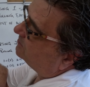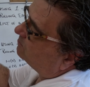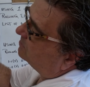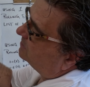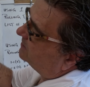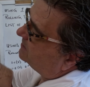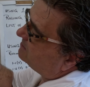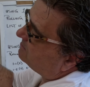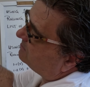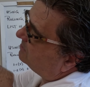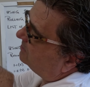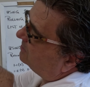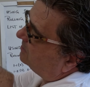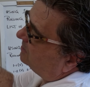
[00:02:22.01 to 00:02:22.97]
the 1.
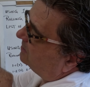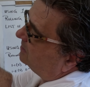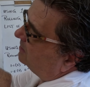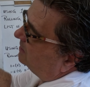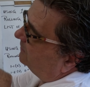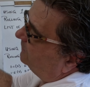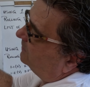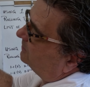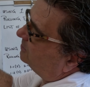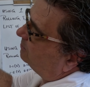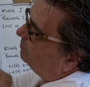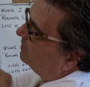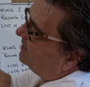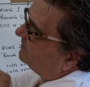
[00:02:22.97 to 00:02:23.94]
The
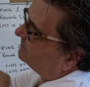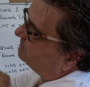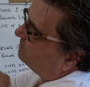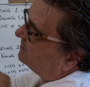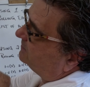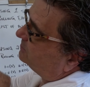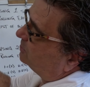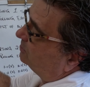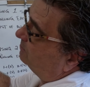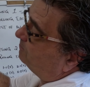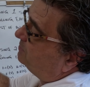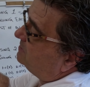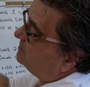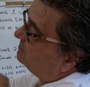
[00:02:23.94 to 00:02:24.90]
little black spots are
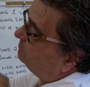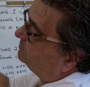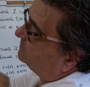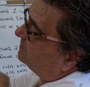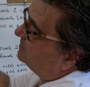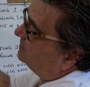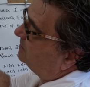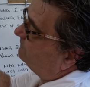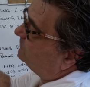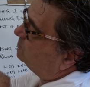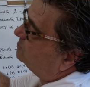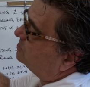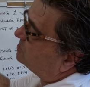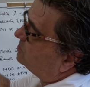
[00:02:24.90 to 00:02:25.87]
pips. If
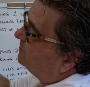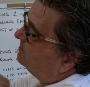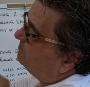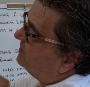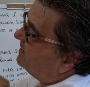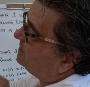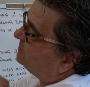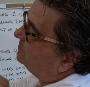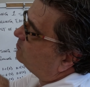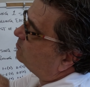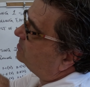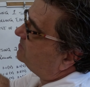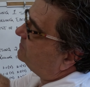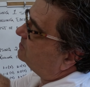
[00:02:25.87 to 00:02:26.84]
you look on the back of the
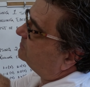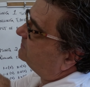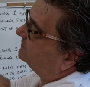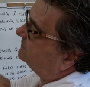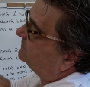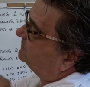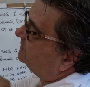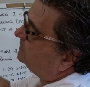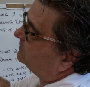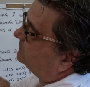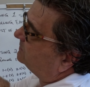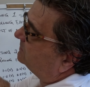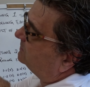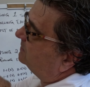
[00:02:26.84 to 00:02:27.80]
1, there's a
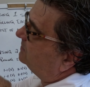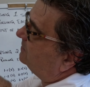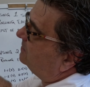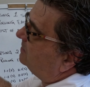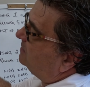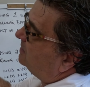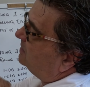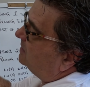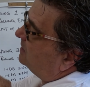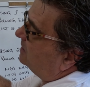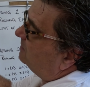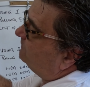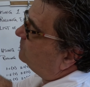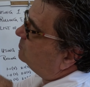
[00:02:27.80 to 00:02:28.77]
6.
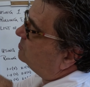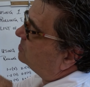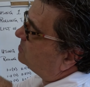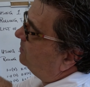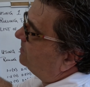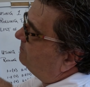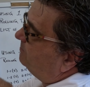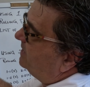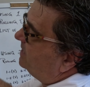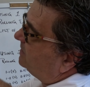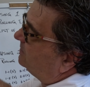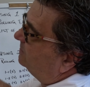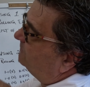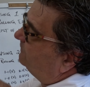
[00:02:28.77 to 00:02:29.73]
If you look on the
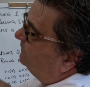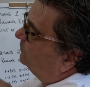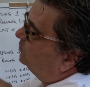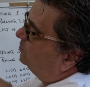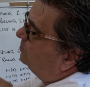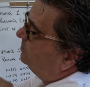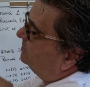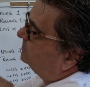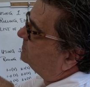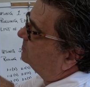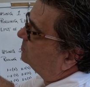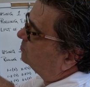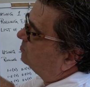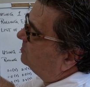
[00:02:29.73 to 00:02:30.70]
back of the 4, there's a
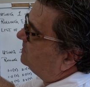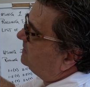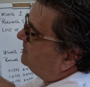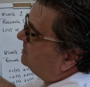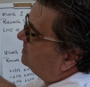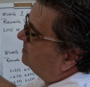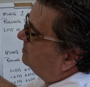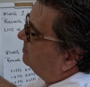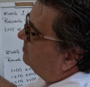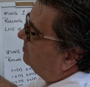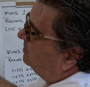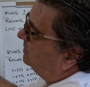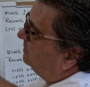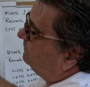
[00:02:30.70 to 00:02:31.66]
3.
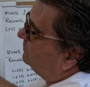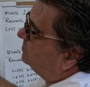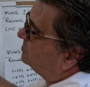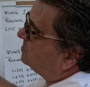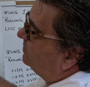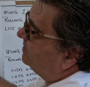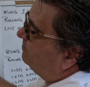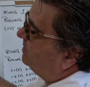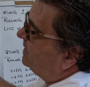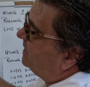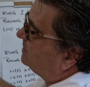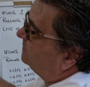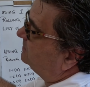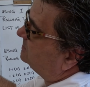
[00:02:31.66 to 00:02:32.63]
And if you look on the
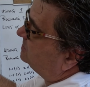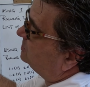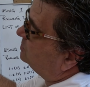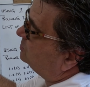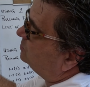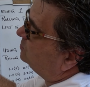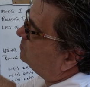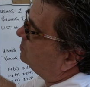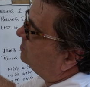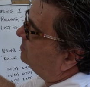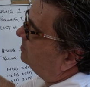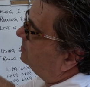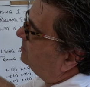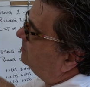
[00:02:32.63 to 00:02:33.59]
back of the 2,
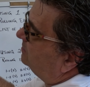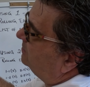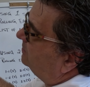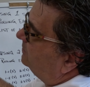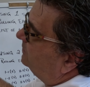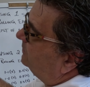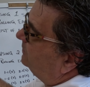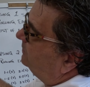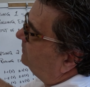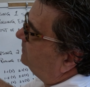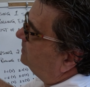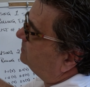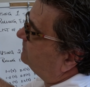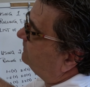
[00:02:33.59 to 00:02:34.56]

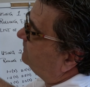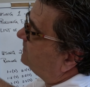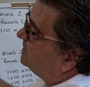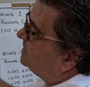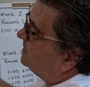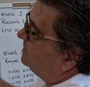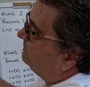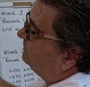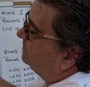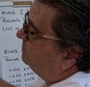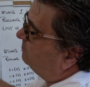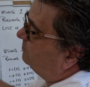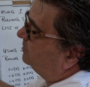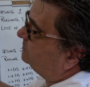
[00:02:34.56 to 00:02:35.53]
there's a 5.
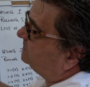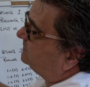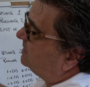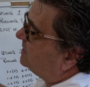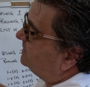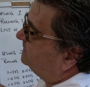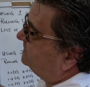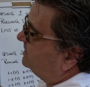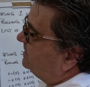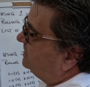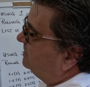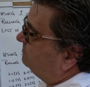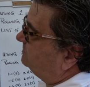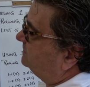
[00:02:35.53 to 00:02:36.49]
Both sides
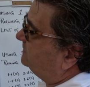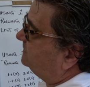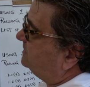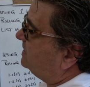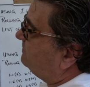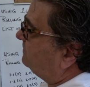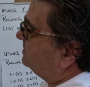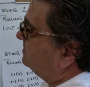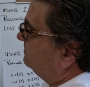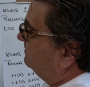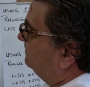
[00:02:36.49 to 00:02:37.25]
add up to 7.